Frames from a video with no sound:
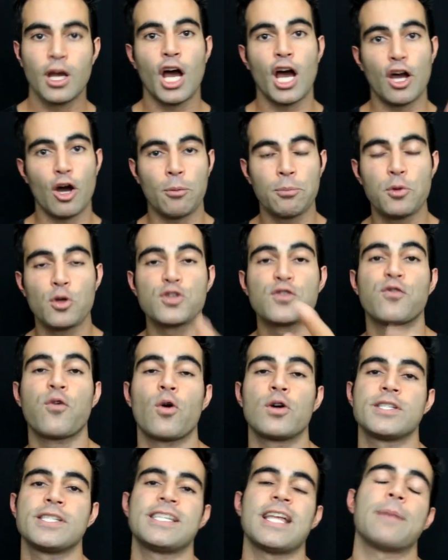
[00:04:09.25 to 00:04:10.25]
I hope those
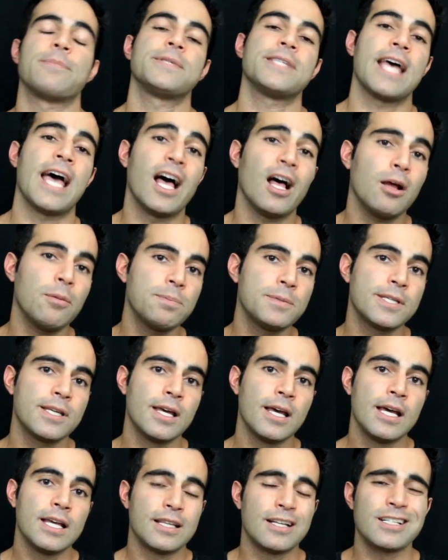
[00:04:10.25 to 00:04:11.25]
4 steps helped.
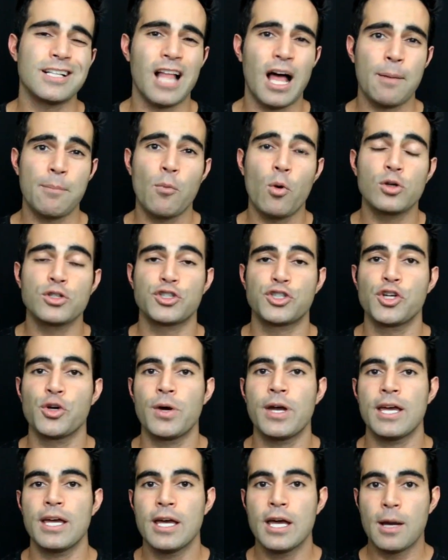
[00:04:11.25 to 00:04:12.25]
There's a lot more
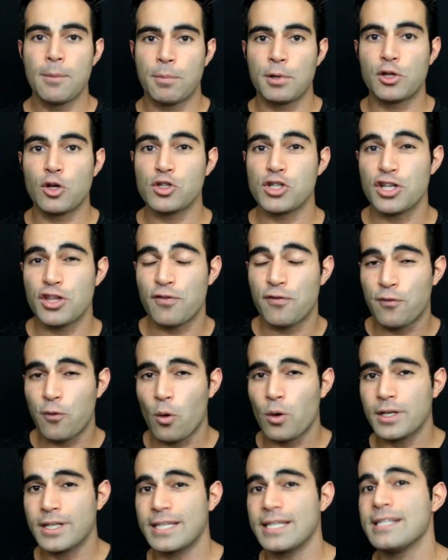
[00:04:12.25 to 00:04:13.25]
to it, but those are the
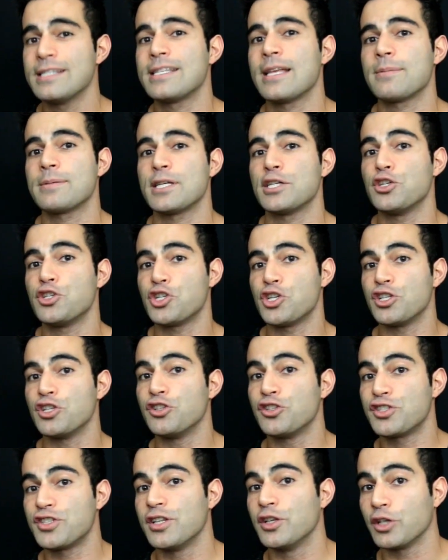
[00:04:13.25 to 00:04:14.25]
4 key steps that you should
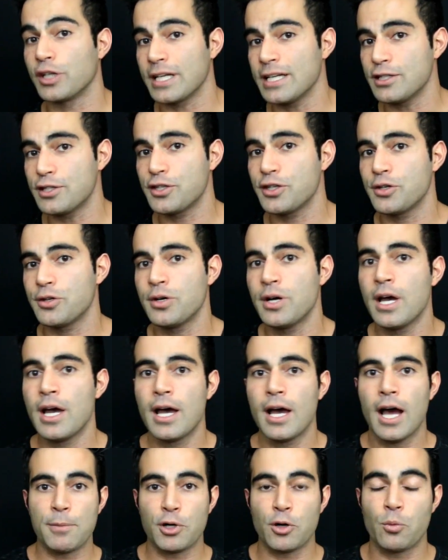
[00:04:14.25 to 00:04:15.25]
look into
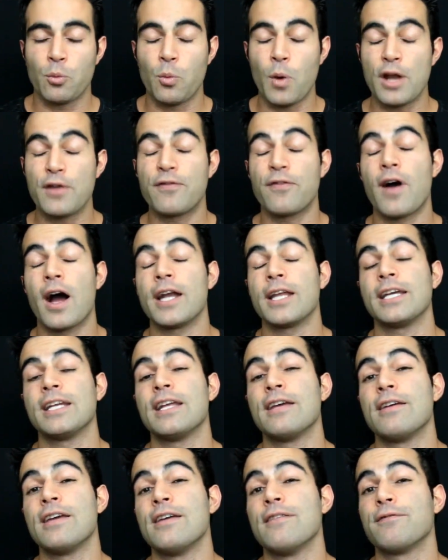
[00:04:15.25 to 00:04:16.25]
when finding an
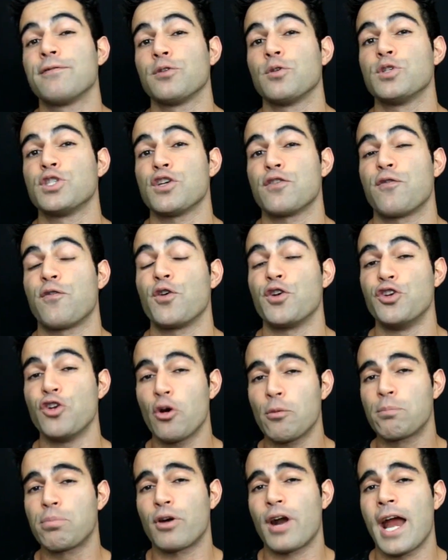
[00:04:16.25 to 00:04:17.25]
influencer for
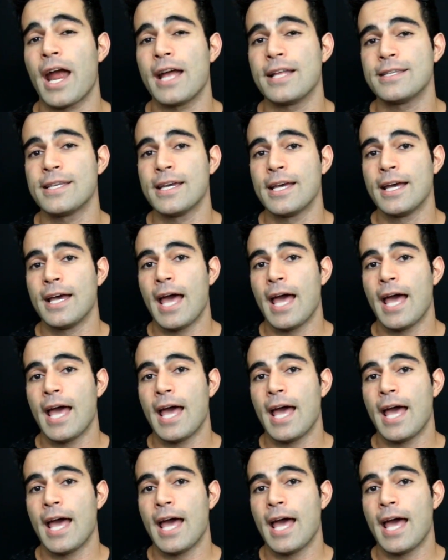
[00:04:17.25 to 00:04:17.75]
your brand.